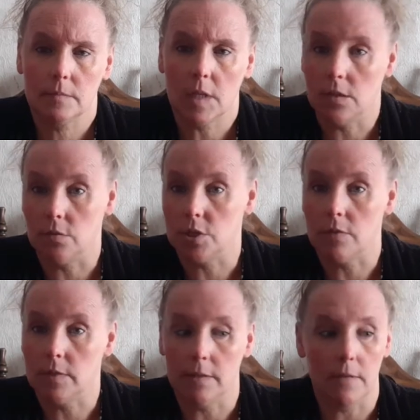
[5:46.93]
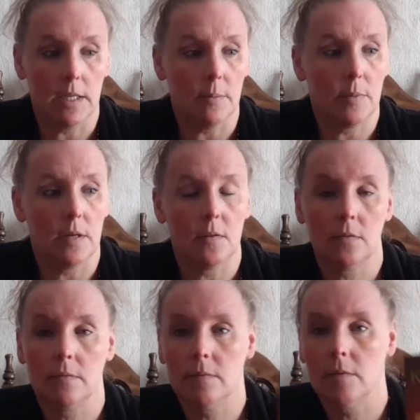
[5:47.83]
I don't generally read it, but
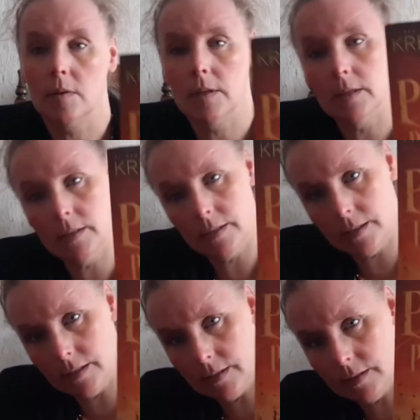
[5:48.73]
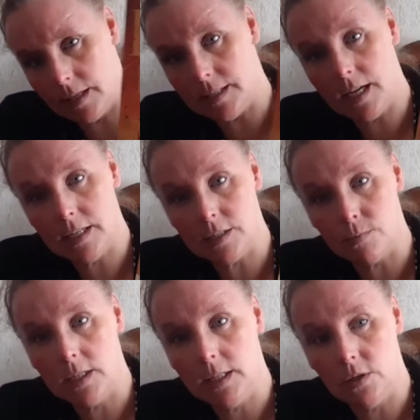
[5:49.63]
they say it's
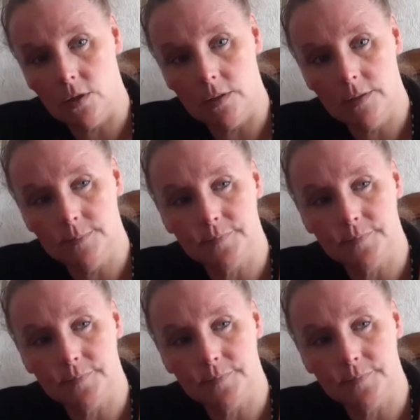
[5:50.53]
really good.